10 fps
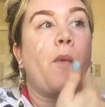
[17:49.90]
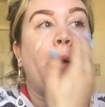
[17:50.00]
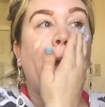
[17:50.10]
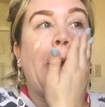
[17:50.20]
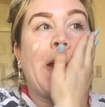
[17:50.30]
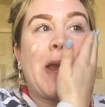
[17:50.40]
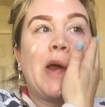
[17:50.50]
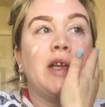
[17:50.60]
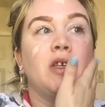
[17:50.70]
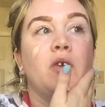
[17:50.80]
Okay,
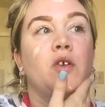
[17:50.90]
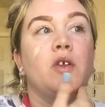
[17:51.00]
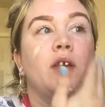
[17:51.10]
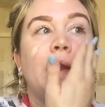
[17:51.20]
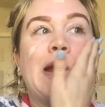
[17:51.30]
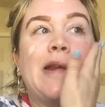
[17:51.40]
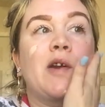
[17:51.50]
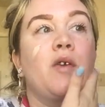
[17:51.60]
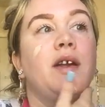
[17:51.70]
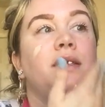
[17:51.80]
so I told y'all that I had a
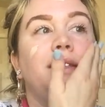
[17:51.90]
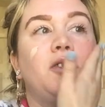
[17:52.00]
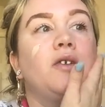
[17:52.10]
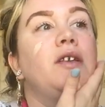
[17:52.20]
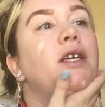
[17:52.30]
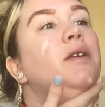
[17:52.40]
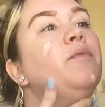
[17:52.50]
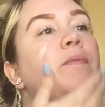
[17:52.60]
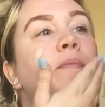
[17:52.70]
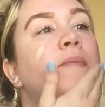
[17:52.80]
crazy
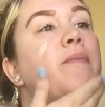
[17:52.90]
dream.